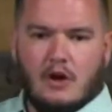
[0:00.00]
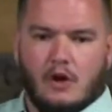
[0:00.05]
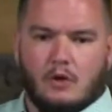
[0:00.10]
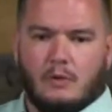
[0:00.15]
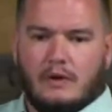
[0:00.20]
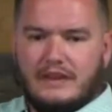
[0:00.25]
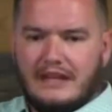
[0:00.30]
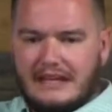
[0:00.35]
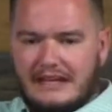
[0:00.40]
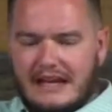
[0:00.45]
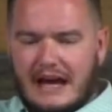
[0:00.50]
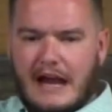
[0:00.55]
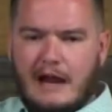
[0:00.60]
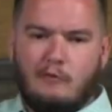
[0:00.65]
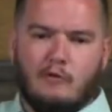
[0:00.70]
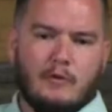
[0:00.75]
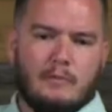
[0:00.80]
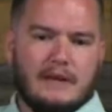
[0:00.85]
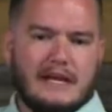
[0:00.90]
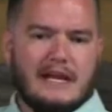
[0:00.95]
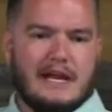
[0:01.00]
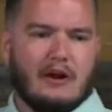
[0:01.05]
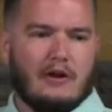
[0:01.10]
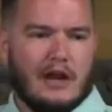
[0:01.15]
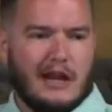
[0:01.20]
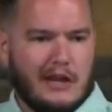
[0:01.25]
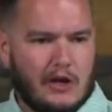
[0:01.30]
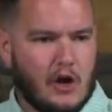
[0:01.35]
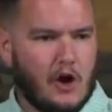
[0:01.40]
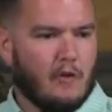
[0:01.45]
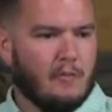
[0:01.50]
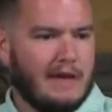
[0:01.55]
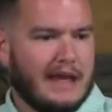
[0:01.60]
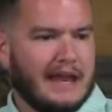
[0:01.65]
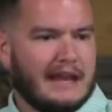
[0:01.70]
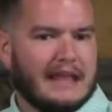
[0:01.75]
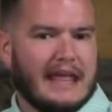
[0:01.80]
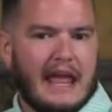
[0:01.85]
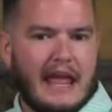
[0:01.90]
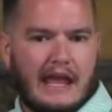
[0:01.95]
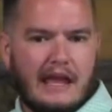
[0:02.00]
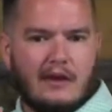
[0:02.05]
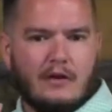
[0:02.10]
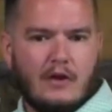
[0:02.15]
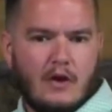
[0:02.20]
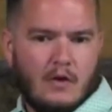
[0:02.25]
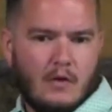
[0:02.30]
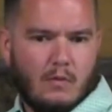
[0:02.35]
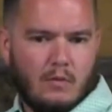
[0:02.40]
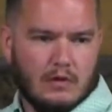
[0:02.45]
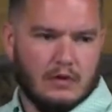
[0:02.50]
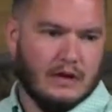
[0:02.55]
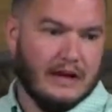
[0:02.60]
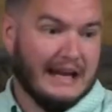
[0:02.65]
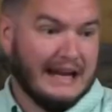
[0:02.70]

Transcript: when the night will be here and no man can work.